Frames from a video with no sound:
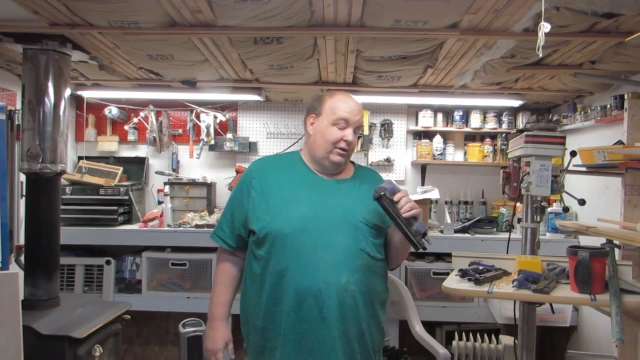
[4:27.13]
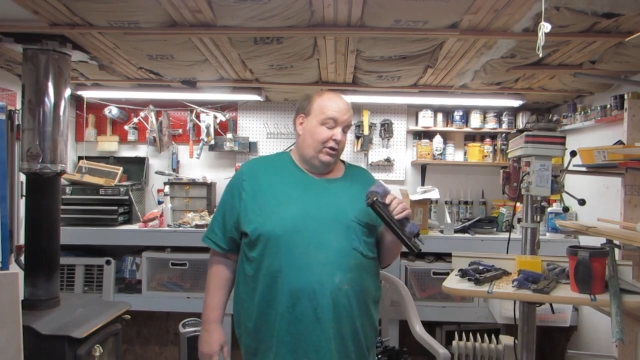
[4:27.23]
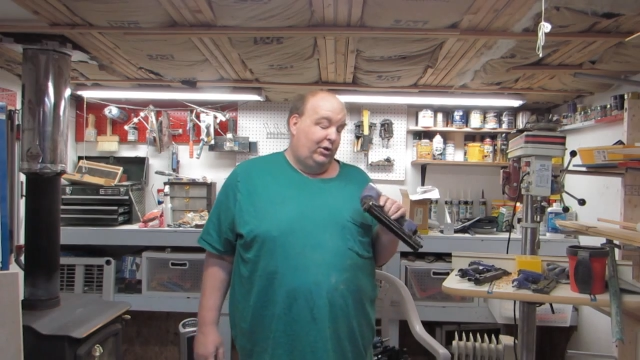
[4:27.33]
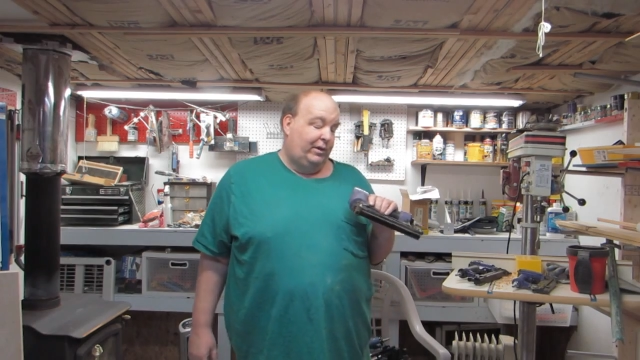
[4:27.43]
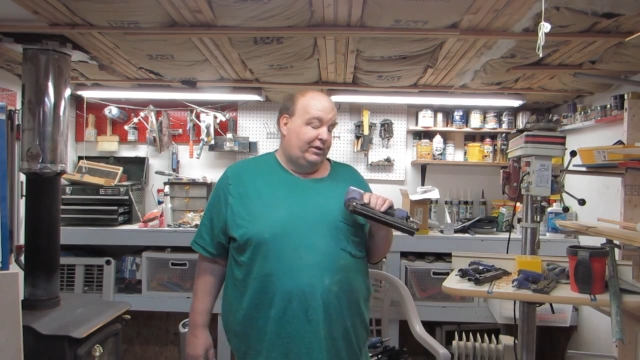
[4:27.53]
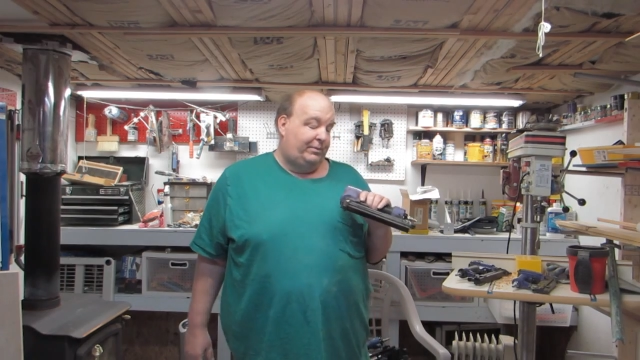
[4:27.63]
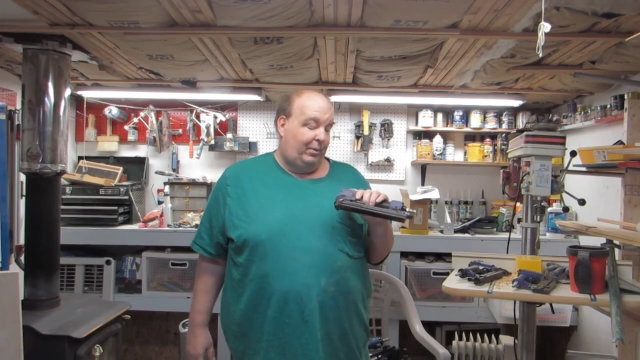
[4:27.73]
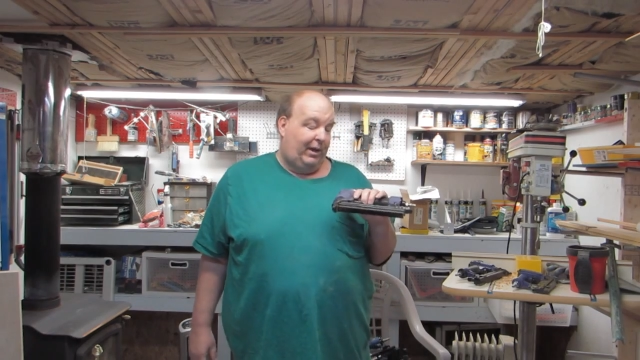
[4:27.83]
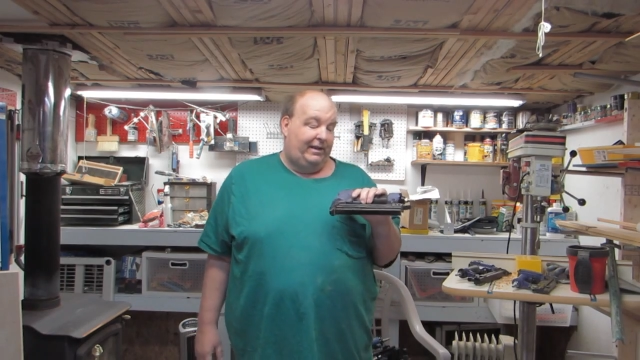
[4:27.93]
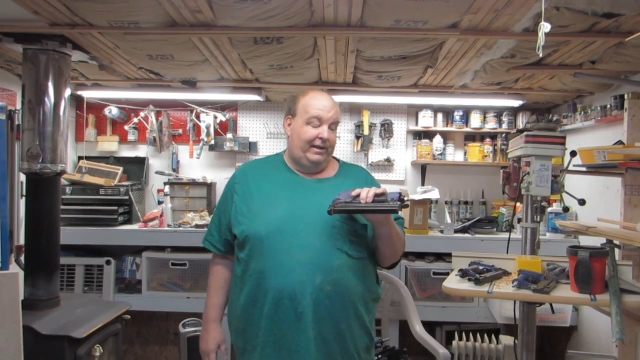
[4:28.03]
2-inch
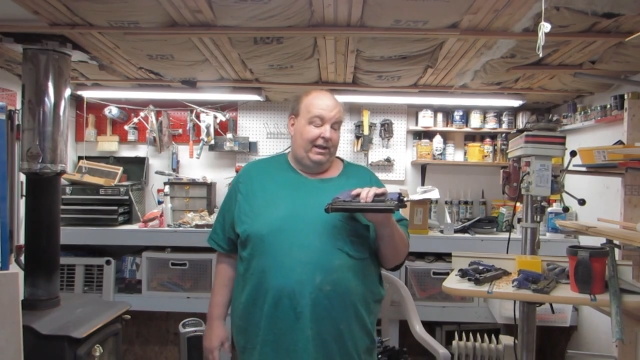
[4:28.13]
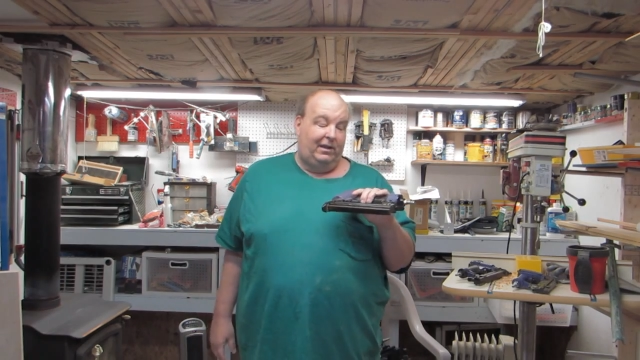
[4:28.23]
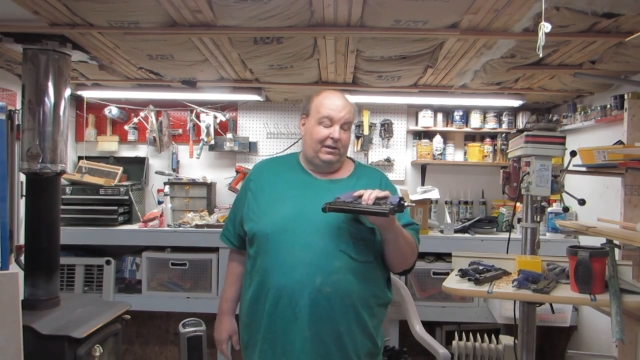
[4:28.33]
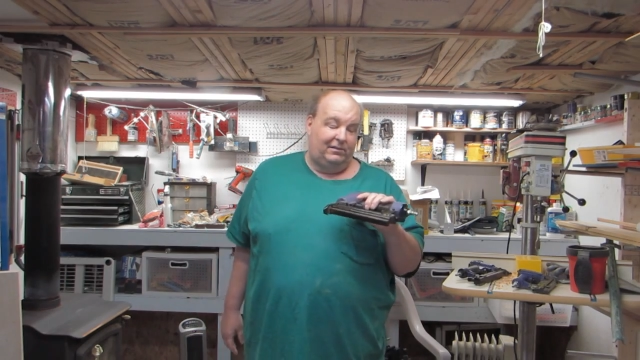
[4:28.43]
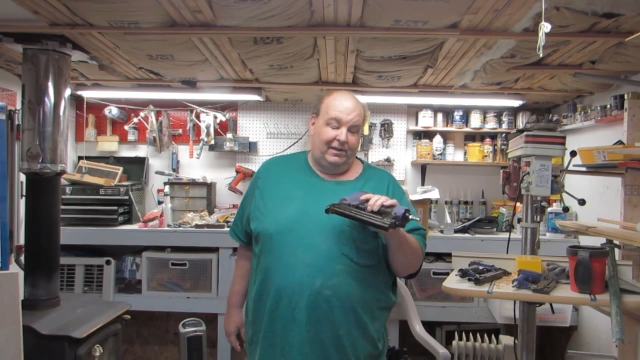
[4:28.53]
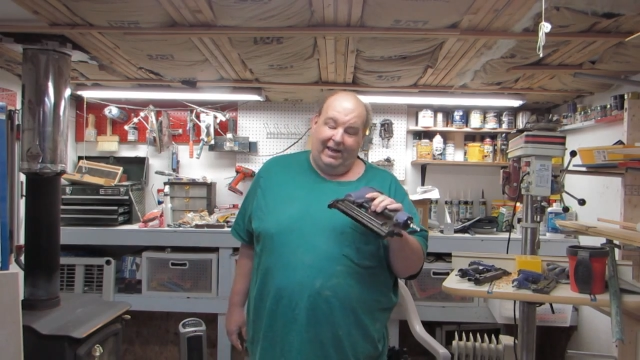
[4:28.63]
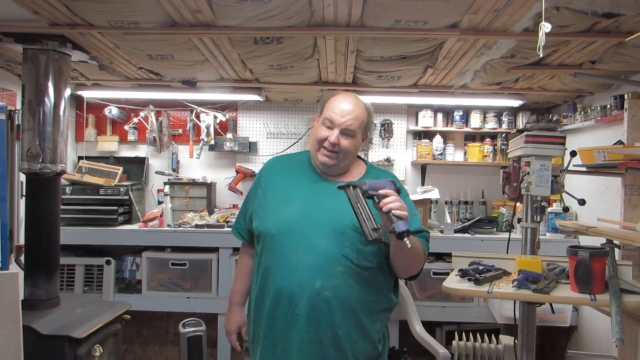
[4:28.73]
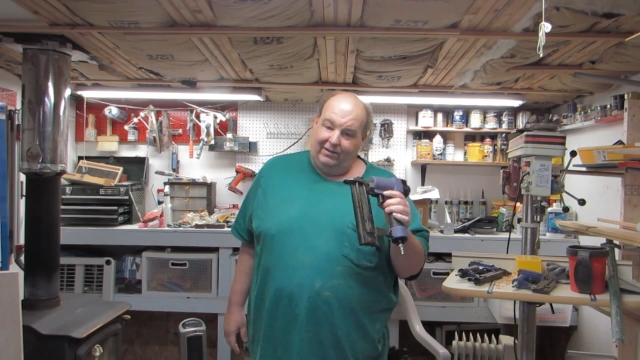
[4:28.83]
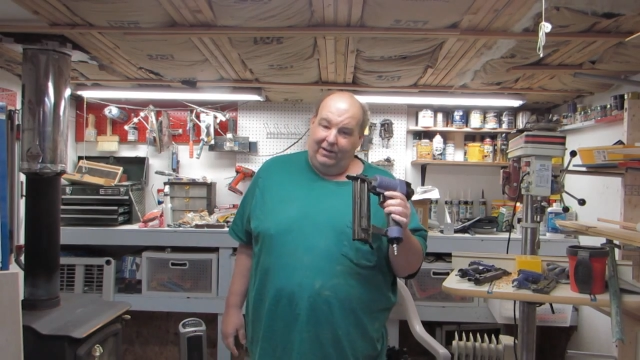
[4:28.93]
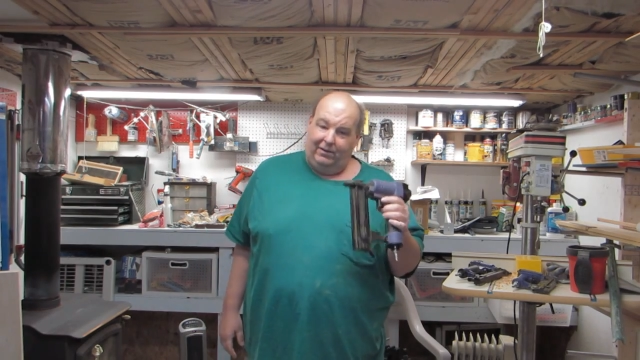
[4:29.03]
brad nailer,
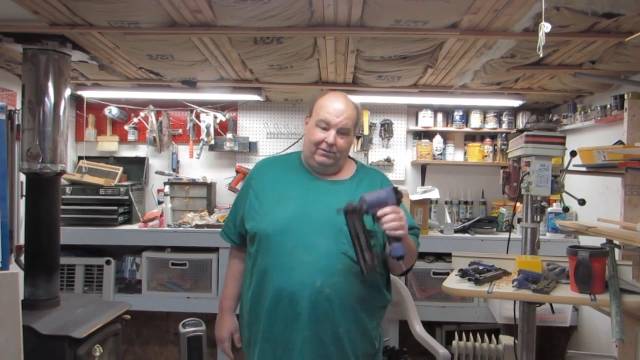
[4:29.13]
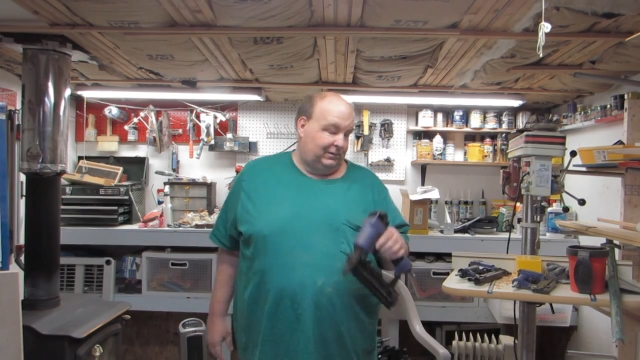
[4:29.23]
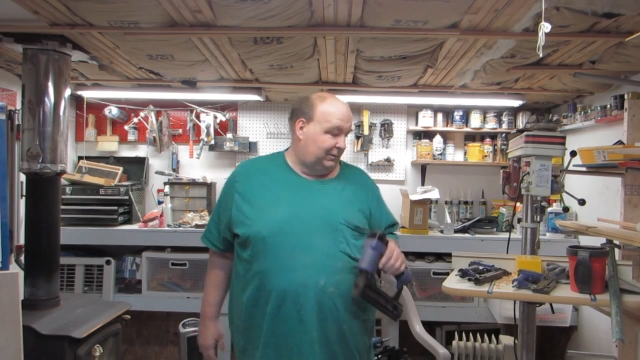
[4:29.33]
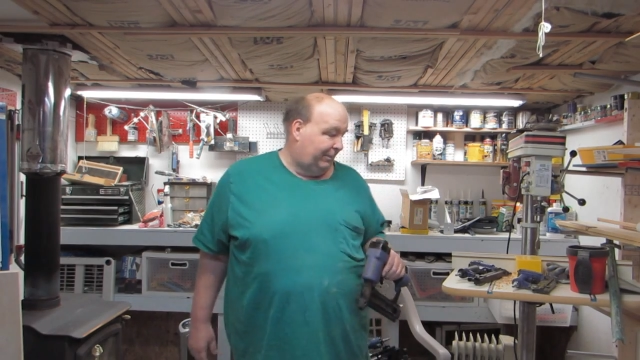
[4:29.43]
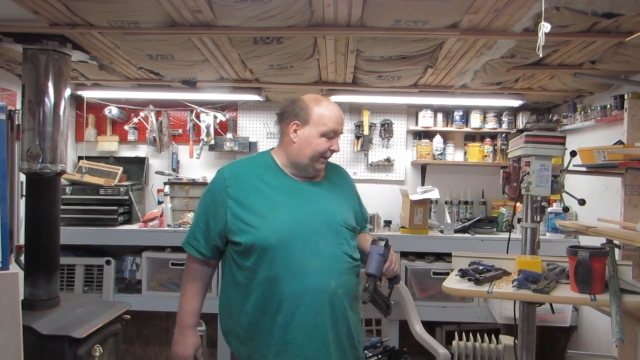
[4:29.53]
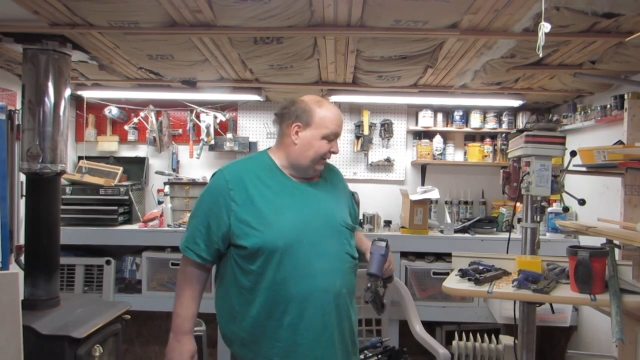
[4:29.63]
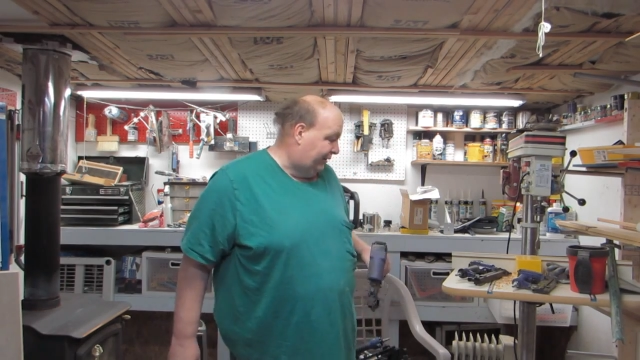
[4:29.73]
I don't know about